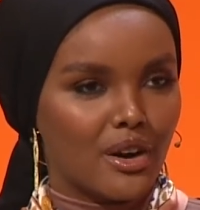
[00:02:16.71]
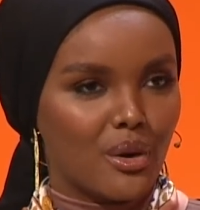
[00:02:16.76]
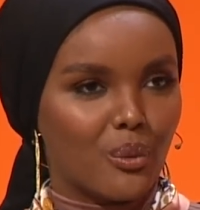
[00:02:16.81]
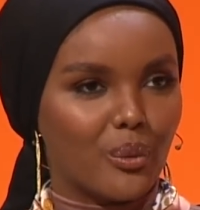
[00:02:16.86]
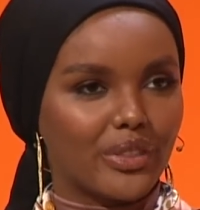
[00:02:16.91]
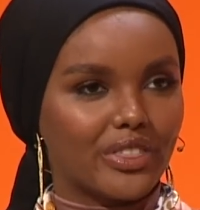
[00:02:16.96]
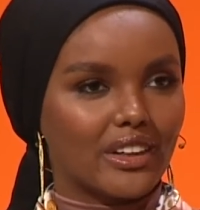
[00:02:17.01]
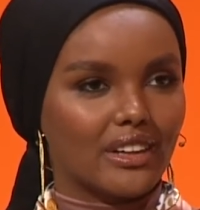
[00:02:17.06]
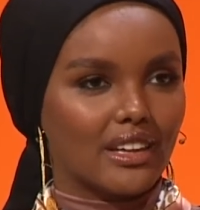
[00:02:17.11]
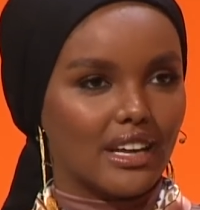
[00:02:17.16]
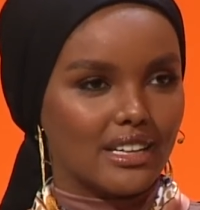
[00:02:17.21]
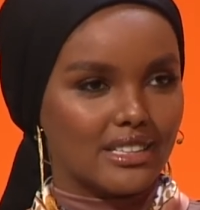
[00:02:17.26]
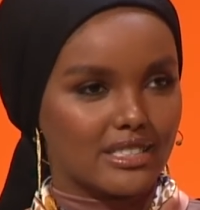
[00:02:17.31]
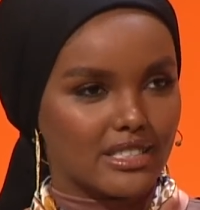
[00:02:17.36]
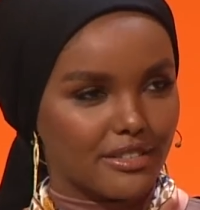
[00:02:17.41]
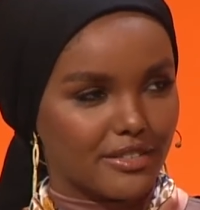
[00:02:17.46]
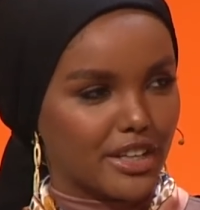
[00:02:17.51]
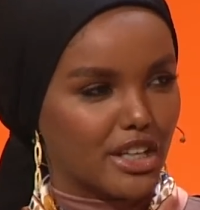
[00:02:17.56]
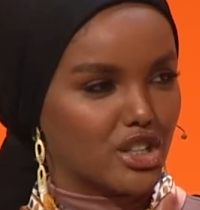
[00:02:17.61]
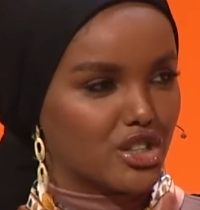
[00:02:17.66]
with the lens
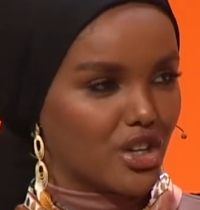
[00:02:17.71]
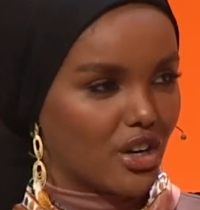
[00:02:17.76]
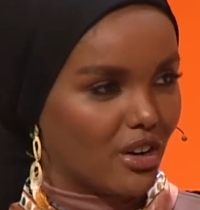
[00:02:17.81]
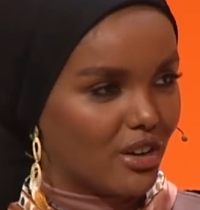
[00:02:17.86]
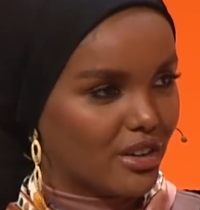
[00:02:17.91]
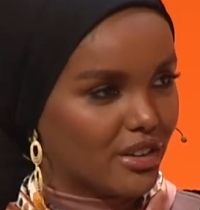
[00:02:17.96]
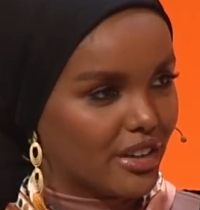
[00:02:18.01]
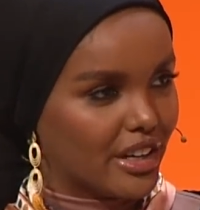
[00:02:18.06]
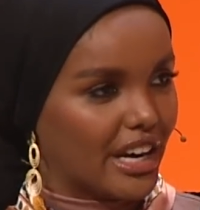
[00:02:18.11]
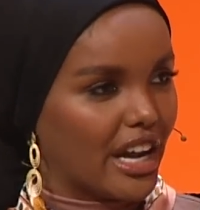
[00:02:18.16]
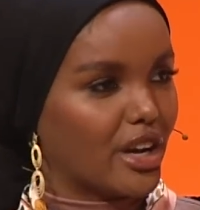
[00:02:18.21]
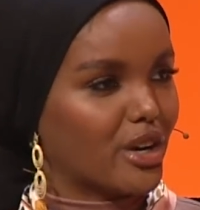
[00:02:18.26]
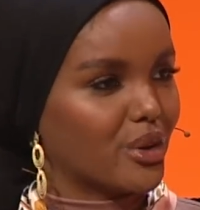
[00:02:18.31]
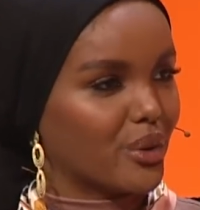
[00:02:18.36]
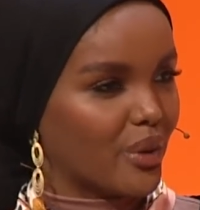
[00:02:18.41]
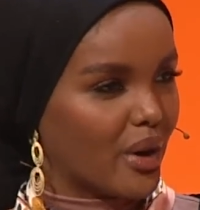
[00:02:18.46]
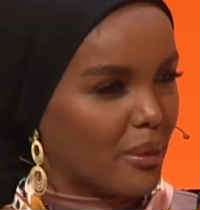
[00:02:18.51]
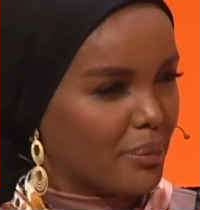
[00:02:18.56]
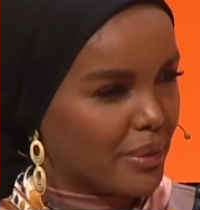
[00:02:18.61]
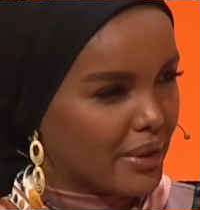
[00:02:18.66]
of an adult, and I
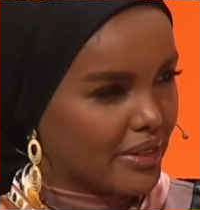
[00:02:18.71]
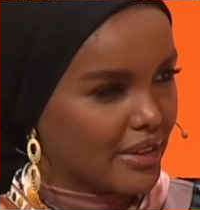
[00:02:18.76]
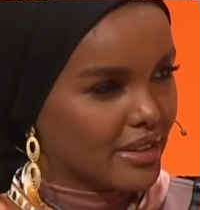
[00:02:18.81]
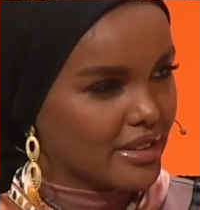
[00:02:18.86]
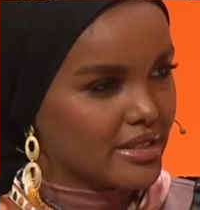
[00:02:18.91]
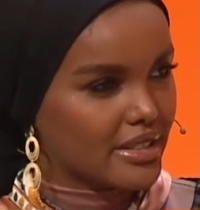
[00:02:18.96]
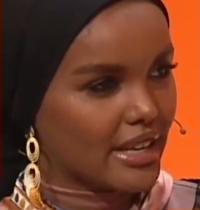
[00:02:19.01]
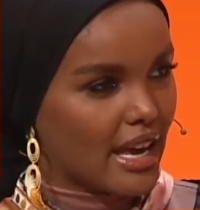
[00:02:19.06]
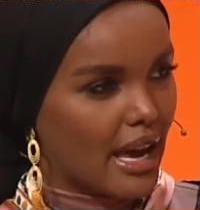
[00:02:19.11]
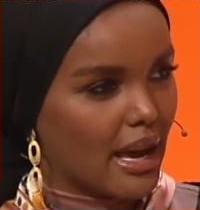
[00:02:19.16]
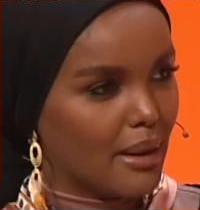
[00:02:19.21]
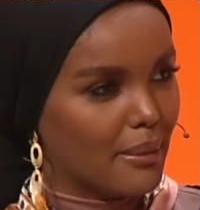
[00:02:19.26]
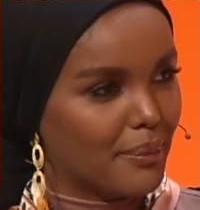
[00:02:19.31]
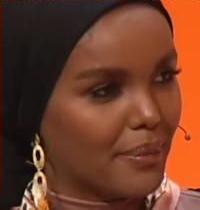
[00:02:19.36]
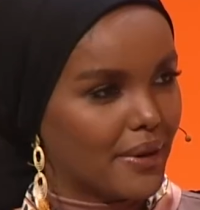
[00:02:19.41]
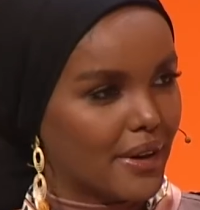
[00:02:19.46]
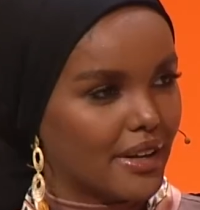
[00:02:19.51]
grew up in this camp,